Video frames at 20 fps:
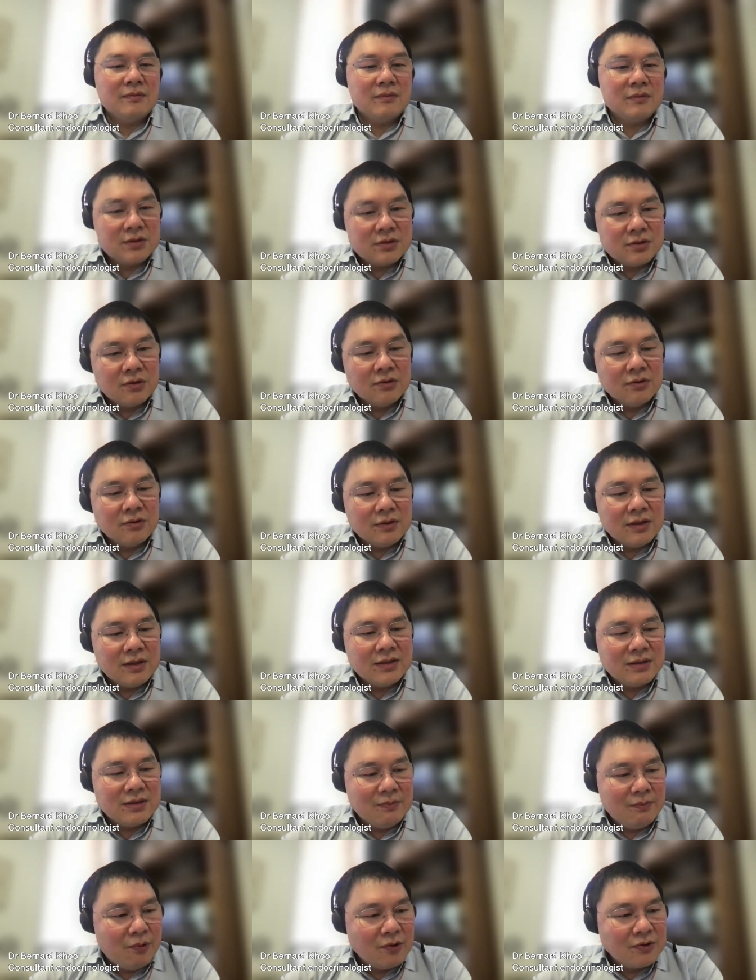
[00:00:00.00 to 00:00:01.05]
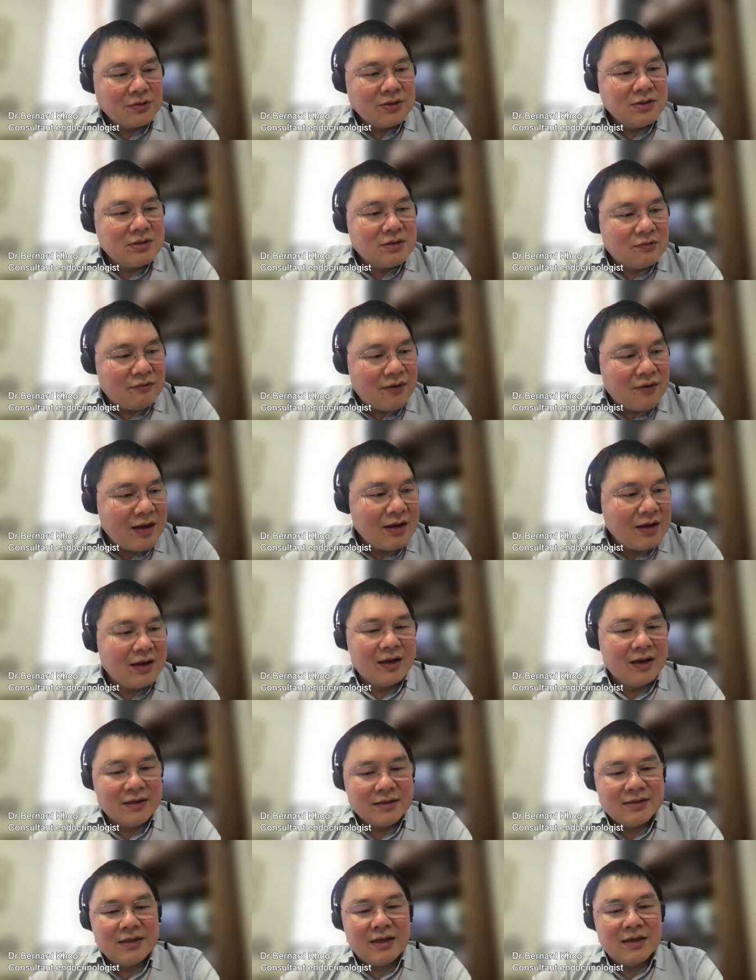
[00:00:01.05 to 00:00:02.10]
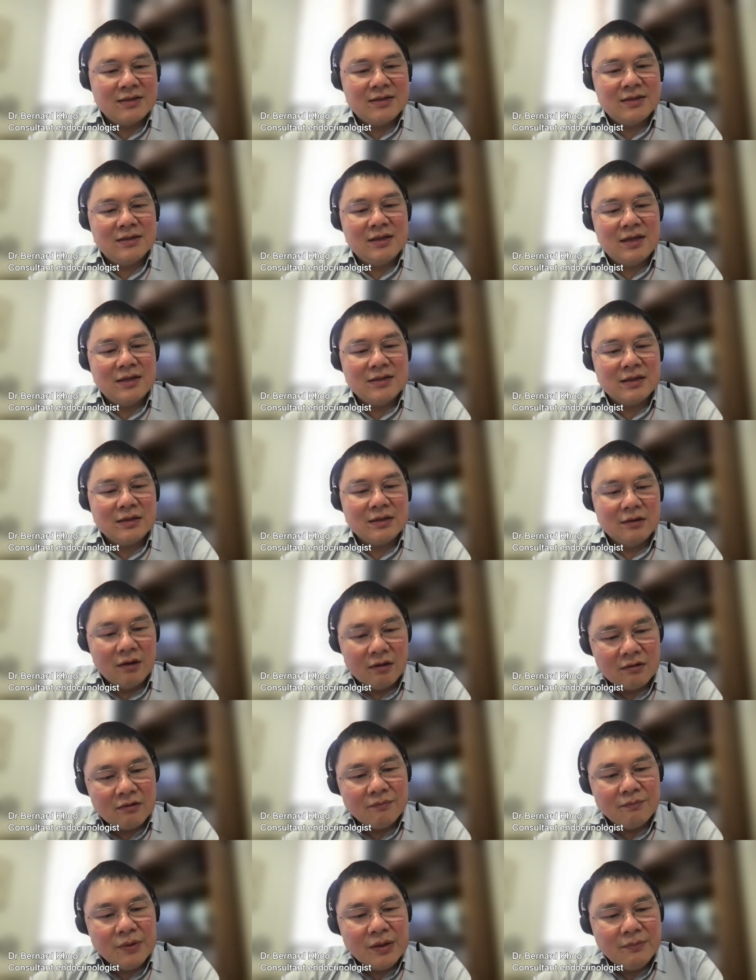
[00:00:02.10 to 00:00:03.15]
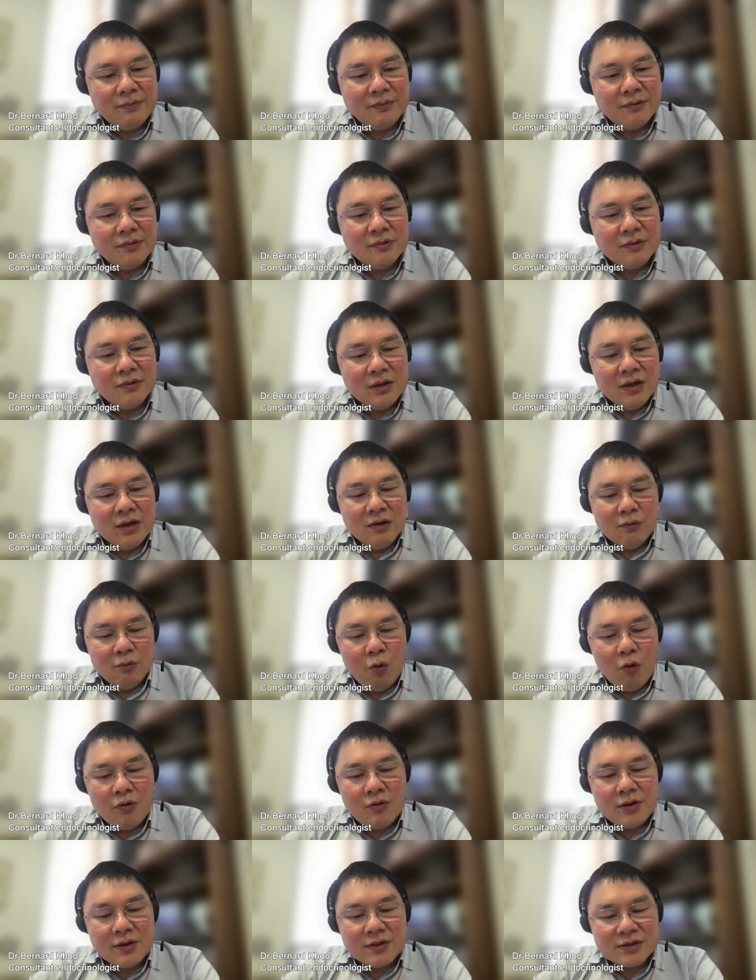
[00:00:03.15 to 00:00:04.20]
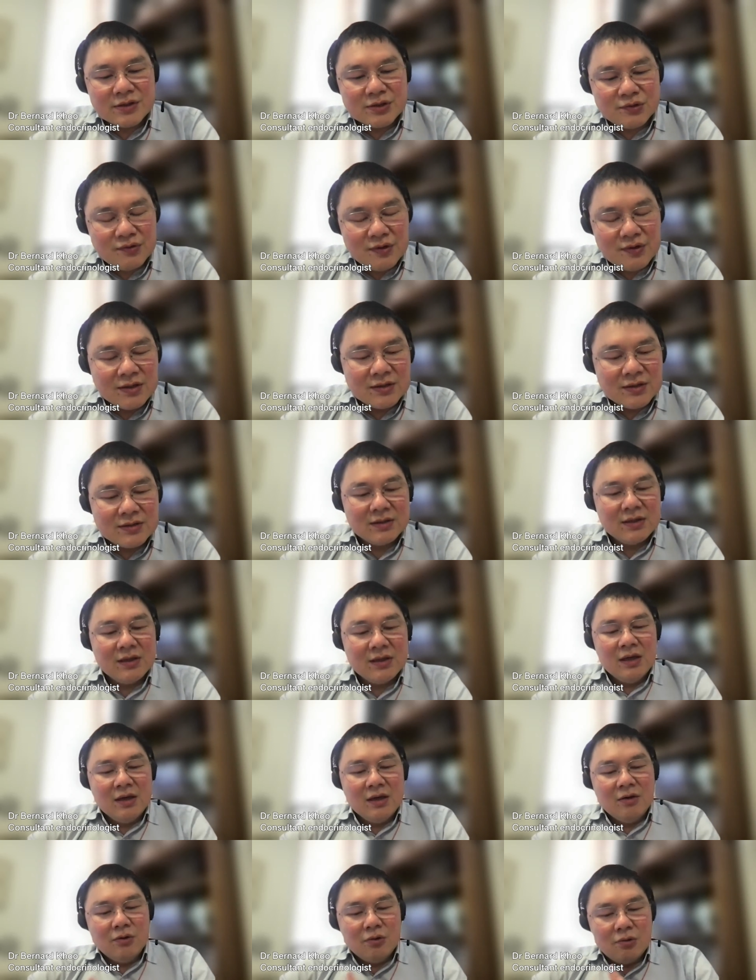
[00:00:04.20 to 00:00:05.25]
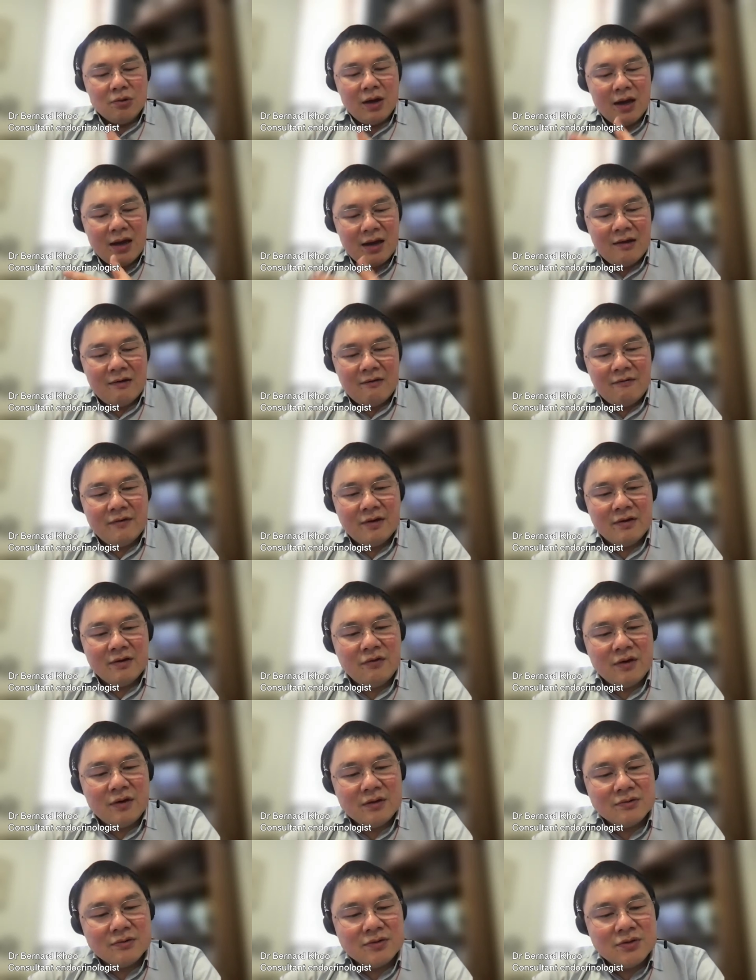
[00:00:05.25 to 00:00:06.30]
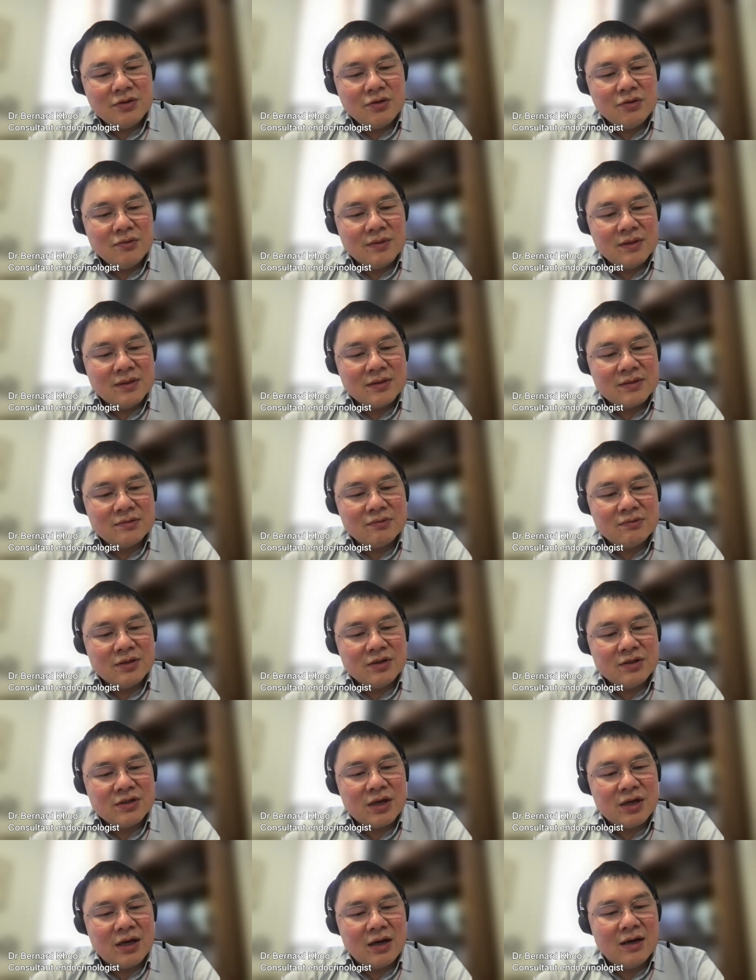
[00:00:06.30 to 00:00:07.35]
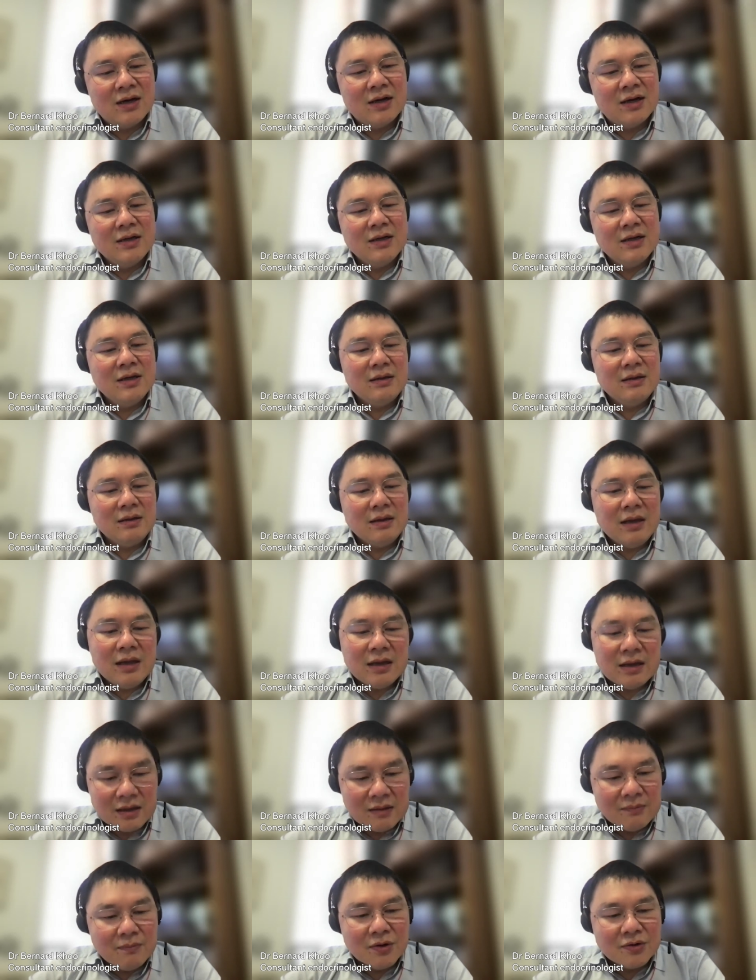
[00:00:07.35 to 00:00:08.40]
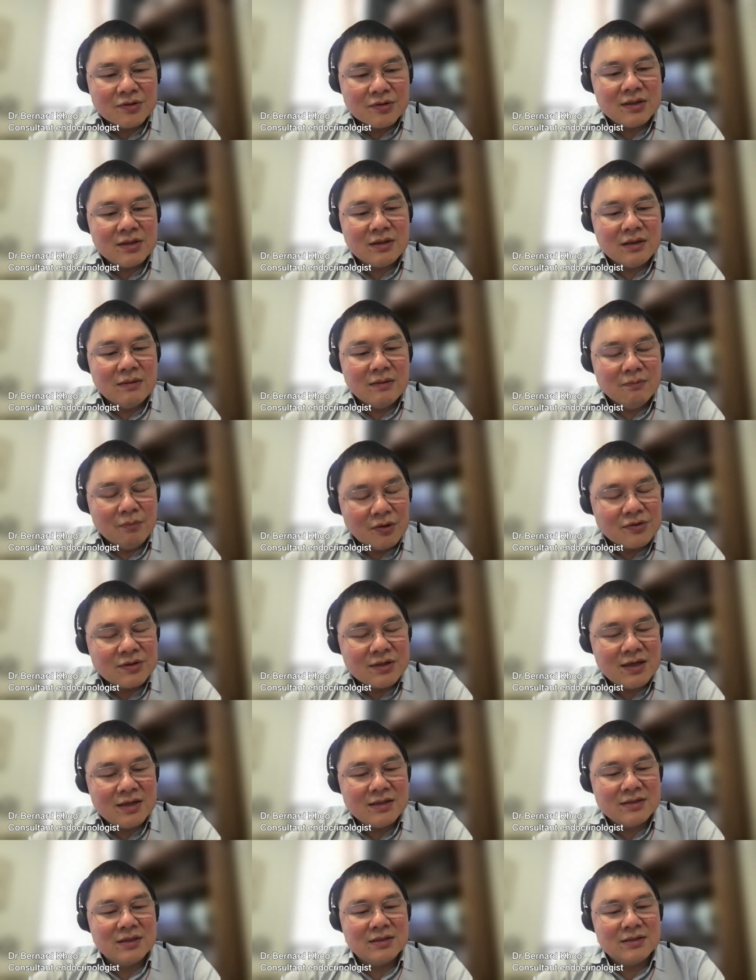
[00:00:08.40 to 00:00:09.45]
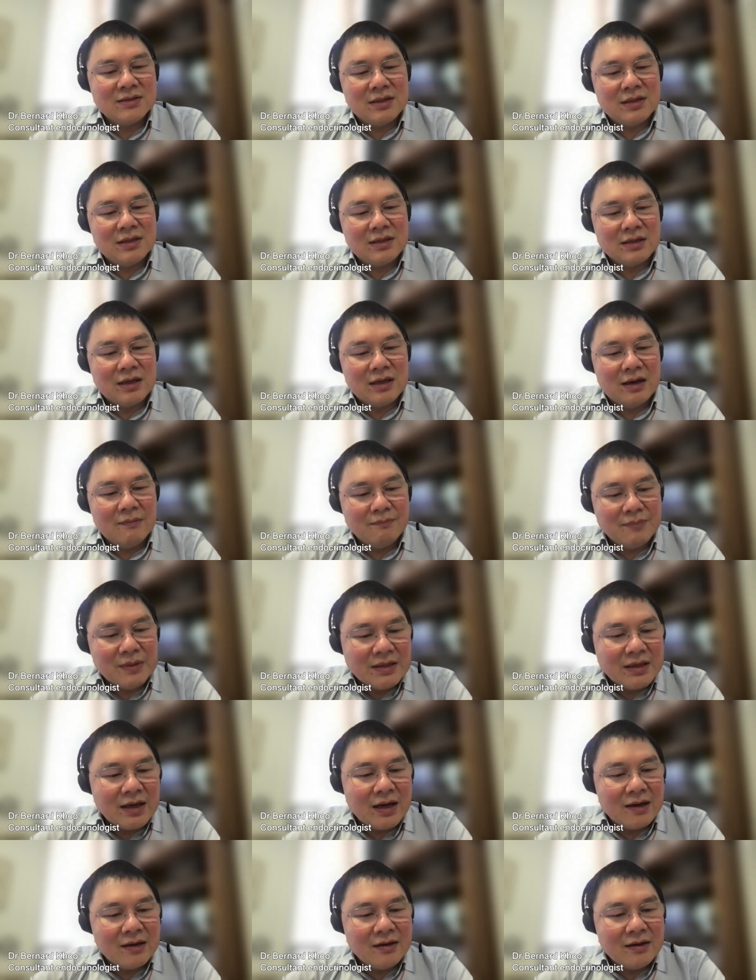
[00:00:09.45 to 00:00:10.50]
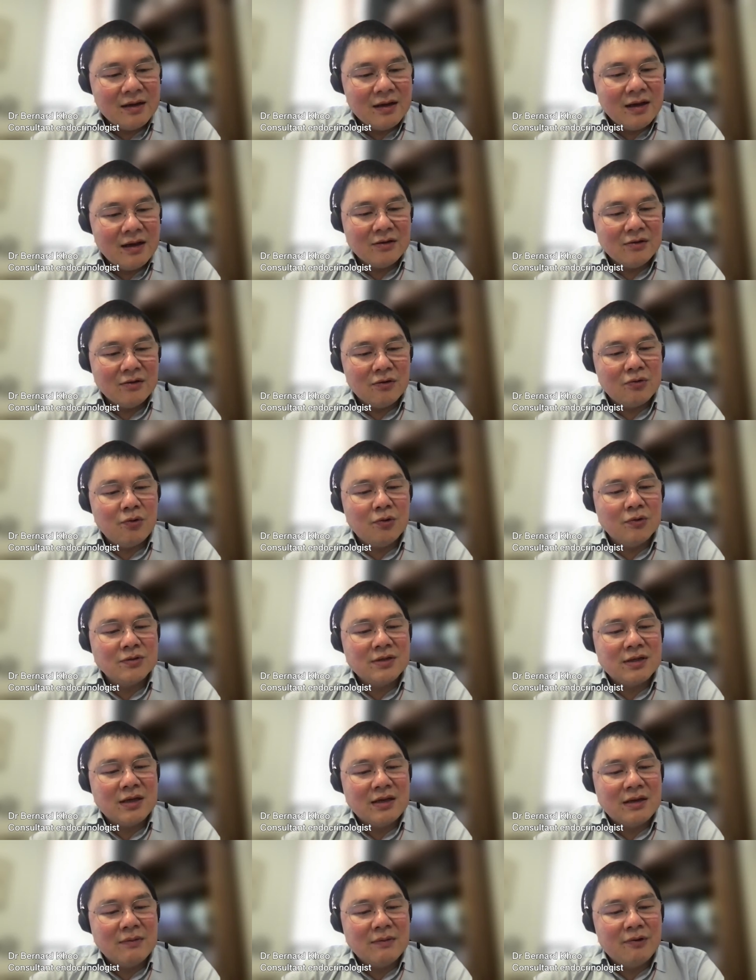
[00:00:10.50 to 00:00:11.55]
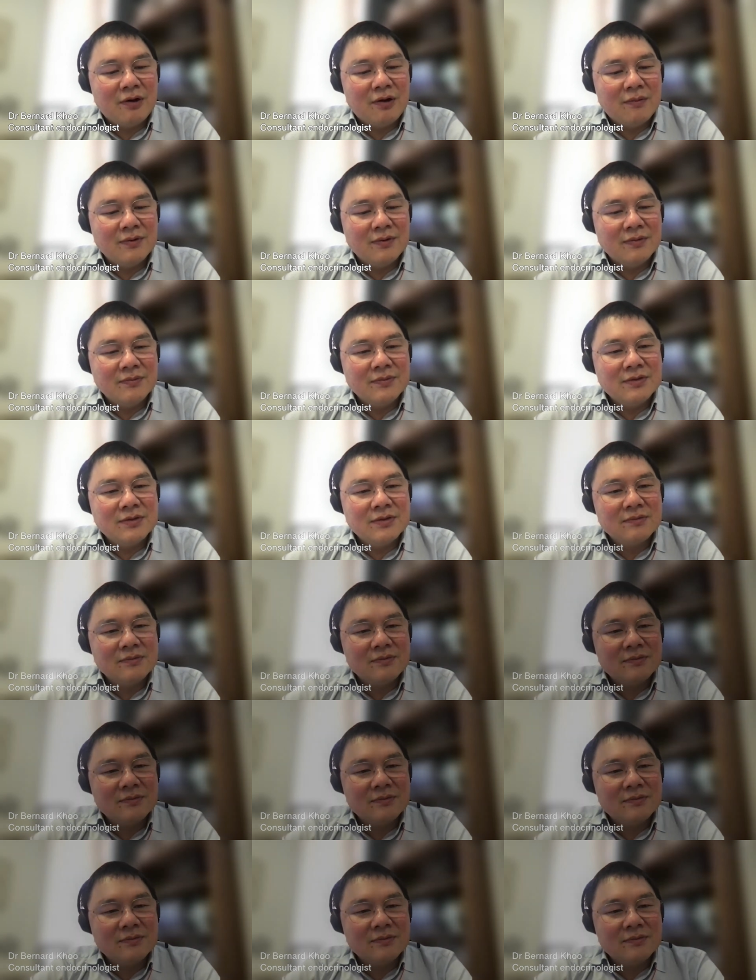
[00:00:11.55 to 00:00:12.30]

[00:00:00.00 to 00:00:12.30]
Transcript: So it's important to realize that there's a lot of people walking the streets who have adrenal tumors, which are in most cases benign and not causing any problems.